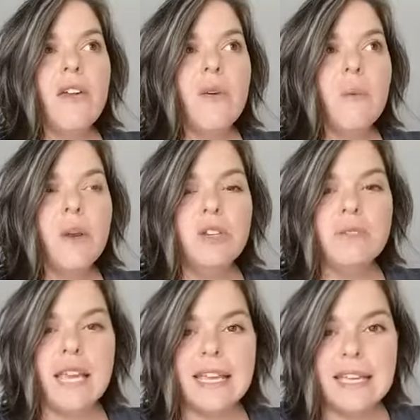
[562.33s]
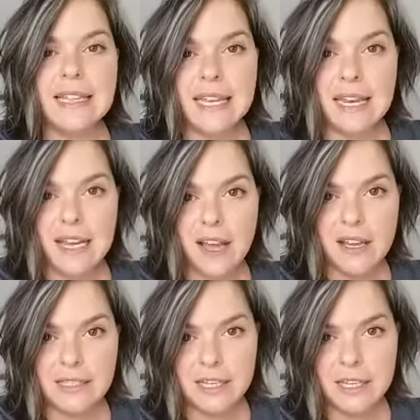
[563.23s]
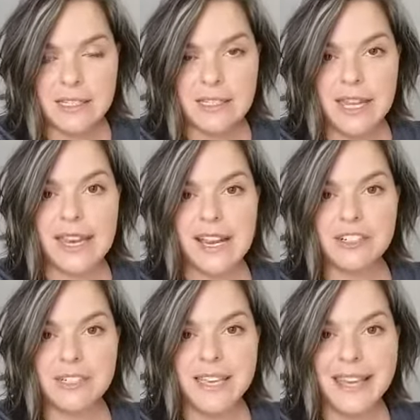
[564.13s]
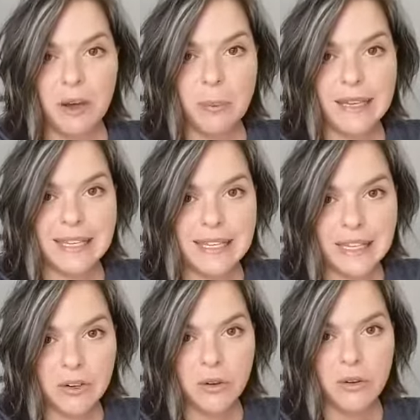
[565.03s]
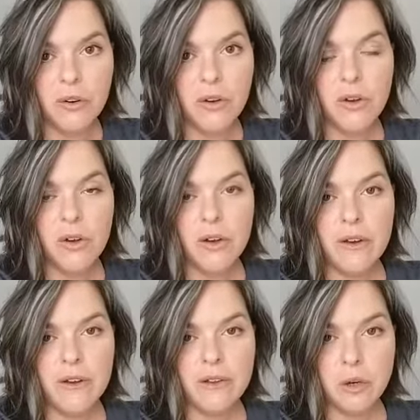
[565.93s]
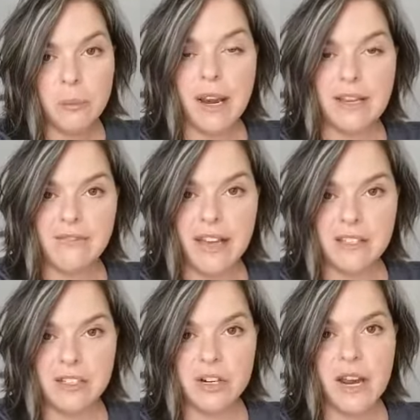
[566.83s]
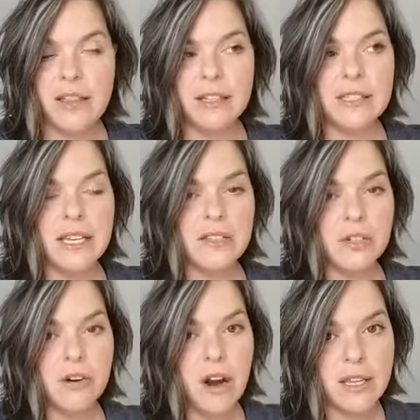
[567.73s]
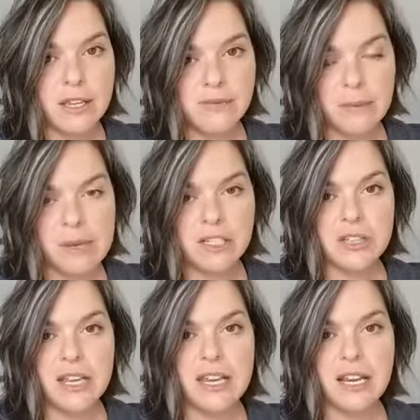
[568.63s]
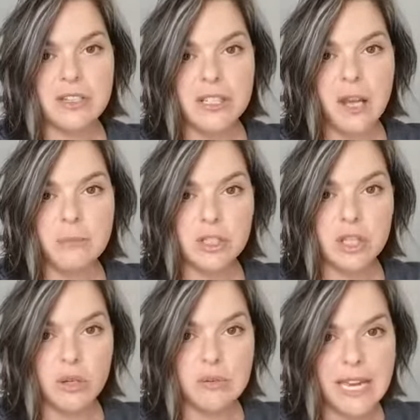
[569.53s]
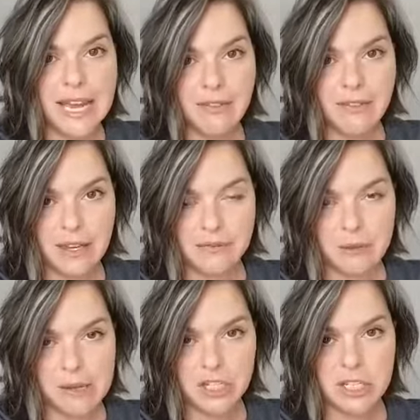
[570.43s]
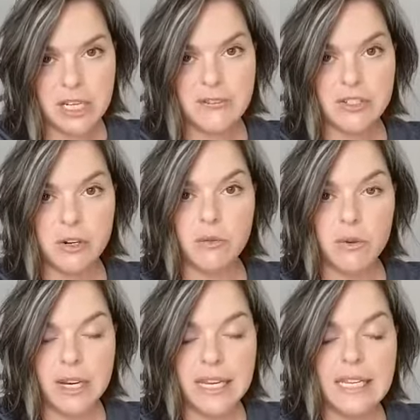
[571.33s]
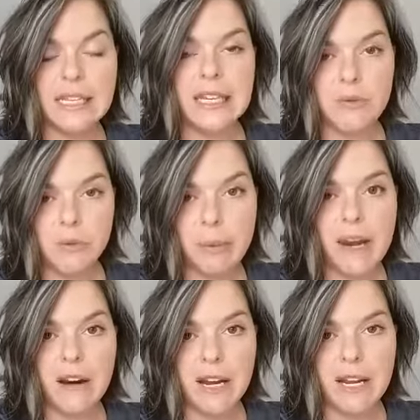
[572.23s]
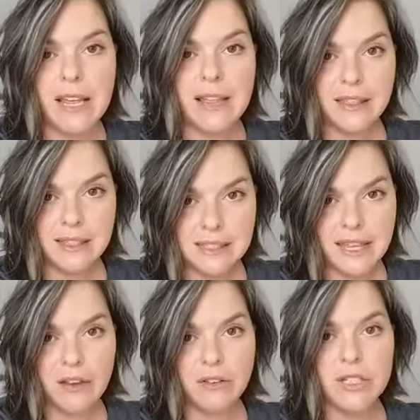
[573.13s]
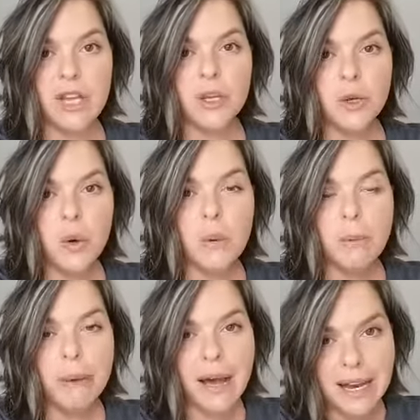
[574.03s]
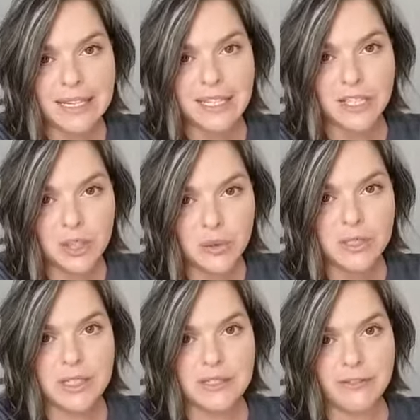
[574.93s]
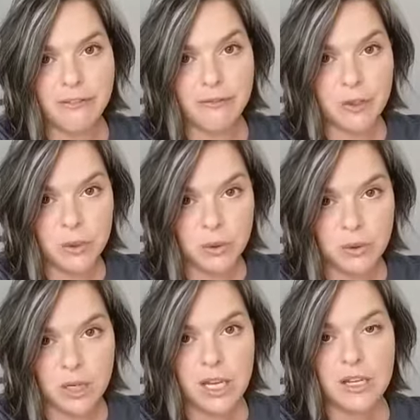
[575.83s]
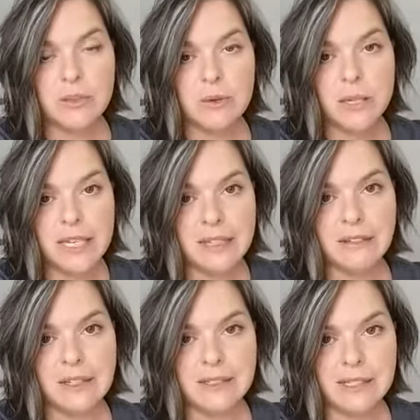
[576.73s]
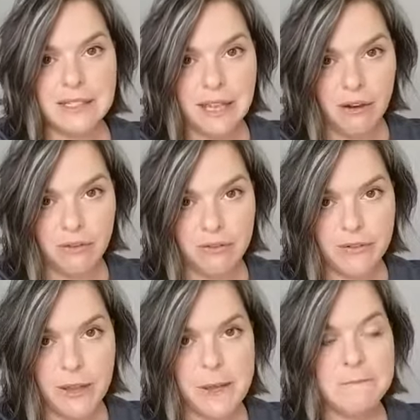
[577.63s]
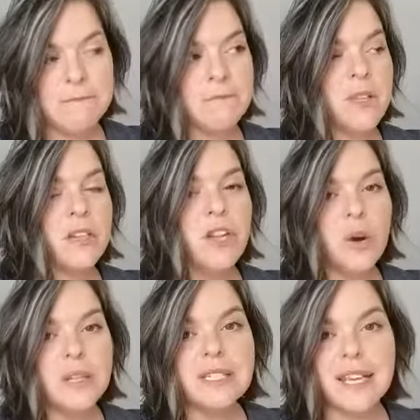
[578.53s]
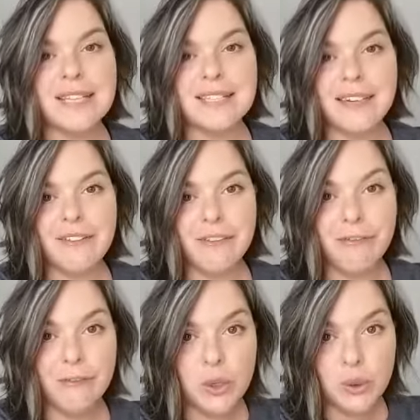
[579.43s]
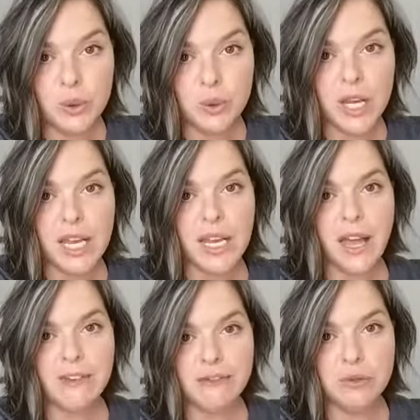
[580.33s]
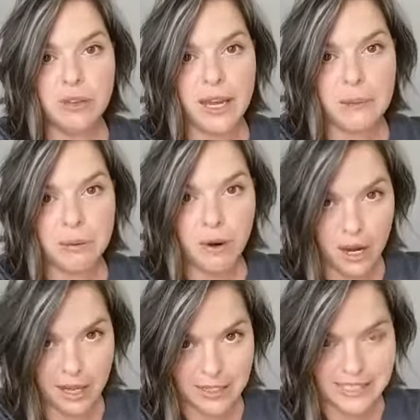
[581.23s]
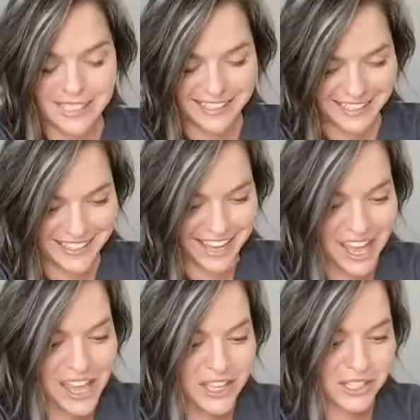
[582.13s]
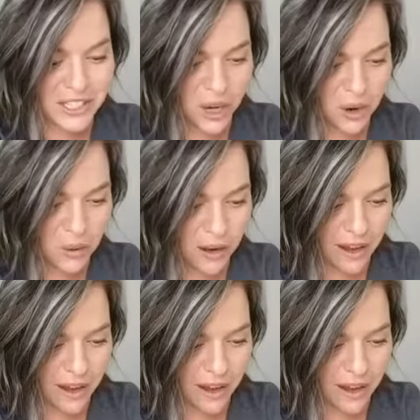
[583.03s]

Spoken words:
When you take in the antioxidants, they can actually help heal your body faster. And let's say it's a chronic inflammation, they can actually help slow down that inflammation and even start healing and repairing the cells. Your body uses food to heal itself. Notice I said food, not food like products. So,